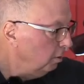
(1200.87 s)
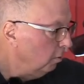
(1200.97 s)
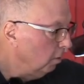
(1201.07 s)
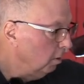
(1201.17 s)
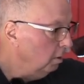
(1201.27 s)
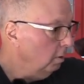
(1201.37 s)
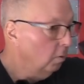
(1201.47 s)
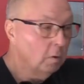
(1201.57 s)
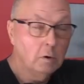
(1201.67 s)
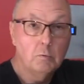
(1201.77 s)
cord
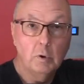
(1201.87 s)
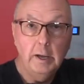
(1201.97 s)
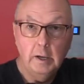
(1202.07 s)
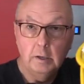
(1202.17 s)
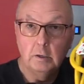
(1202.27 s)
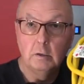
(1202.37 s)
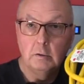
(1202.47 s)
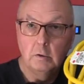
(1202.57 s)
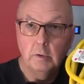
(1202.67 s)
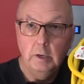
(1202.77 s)
or red or
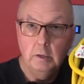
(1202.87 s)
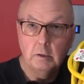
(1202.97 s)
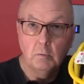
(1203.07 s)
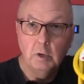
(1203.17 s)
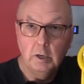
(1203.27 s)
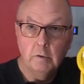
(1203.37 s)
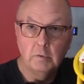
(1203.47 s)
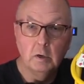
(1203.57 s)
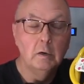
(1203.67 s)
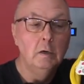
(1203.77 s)
green or
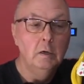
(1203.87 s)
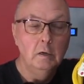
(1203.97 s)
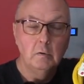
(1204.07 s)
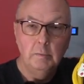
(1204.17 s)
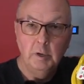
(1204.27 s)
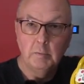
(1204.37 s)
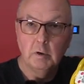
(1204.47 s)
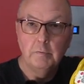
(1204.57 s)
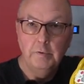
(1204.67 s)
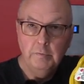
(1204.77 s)
whatever.
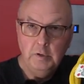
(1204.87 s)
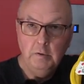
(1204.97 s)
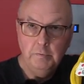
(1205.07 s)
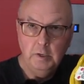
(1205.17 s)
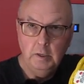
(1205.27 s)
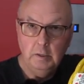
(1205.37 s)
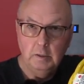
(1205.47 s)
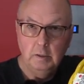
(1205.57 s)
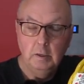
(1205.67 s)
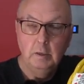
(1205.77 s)
Remember, 50 feet,
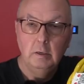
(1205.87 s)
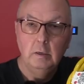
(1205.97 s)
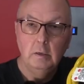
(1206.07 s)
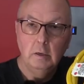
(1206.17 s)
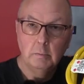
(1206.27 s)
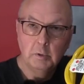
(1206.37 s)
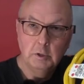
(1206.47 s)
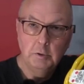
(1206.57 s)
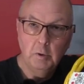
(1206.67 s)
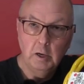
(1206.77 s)
number
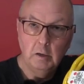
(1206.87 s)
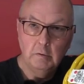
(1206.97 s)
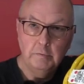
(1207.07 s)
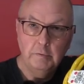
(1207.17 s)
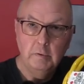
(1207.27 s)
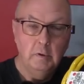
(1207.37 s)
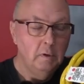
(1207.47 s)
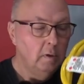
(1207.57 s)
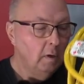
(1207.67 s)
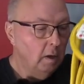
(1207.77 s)
12
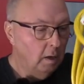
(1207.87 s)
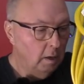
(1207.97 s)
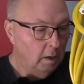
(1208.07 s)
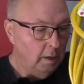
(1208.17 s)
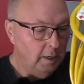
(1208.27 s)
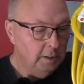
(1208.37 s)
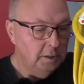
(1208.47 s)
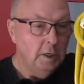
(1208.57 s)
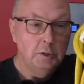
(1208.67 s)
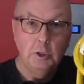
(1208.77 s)

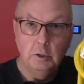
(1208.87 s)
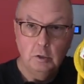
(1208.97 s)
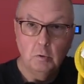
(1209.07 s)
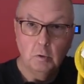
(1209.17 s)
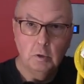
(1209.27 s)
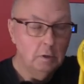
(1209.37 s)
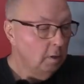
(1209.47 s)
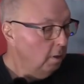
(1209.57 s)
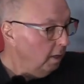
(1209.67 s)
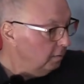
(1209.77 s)
extension cord
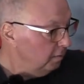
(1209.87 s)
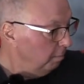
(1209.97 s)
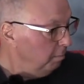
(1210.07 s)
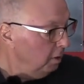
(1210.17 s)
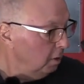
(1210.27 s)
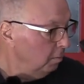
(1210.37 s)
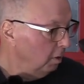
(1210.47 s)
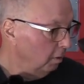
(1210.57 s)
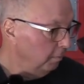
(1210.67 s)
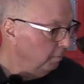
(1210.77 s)
as a
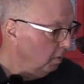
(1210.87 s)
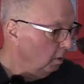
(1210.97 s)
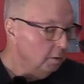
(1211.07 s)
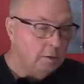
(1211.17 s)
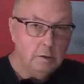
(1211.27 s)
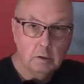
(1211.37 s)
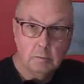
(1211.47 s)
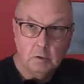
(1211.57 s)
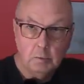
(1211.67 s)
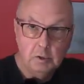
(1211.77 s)
minimum to your
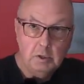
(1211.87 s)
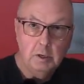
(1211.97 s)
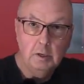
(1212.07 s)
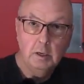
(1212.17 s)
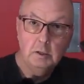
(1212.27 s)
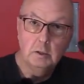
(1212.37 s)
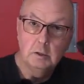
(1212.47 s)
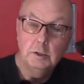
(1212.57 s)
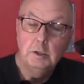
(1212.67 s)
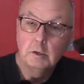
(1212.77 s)
mobile
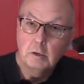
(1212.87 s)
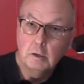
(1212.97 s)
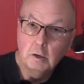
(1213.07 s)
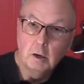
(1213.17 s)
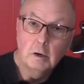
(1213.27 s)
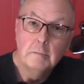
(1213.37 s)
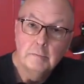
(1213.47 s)
connector in your car.